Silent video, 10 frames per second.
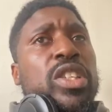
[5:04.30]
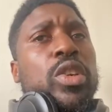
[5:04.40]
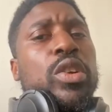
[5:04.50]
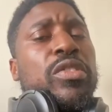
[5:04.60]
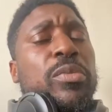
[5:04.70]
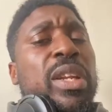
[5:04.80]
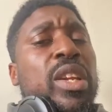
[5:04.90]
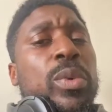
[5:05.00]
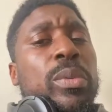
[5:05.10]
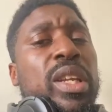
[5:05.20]
don't know if you've played at
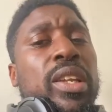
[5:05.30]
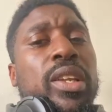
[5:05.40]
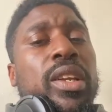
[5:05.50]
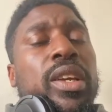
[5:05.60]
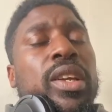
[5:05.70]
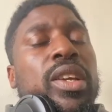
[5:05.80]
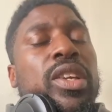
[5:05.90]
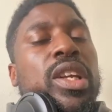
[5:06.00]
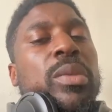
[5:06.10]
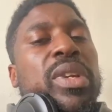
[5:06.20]
Wembley, you
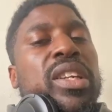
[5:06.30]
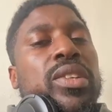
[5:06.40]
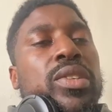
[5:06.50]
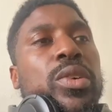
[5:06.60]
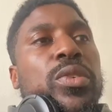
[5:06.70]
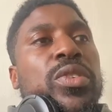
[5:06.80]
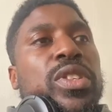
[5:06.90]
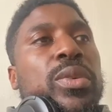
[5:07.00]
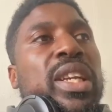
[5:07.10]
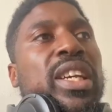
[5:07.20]
know what I mean? So for
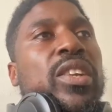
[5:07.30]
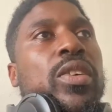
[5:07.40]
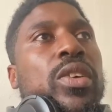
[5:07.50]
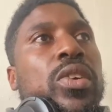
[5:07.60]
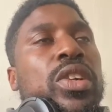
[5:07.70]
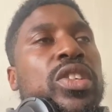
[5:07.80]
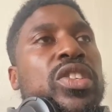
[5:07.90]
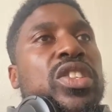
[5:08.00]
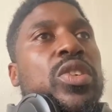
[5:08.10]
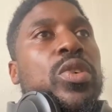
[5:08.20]
someone like Connor to
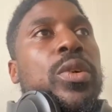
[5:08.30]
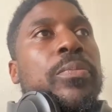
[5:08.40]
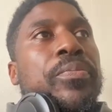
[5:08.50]
still,